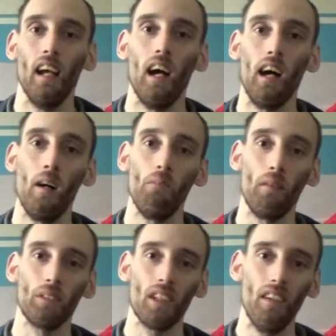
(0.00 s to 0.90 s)

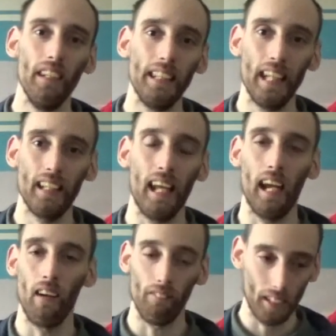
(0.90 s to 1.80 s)
I'm starting to get
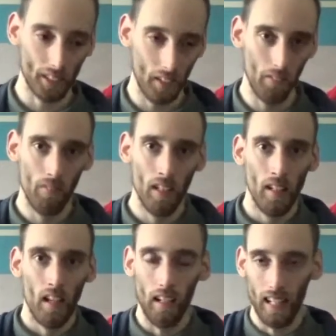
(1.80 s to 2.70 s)
there. I
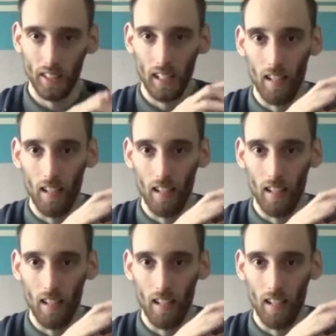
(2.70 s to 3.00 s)
actually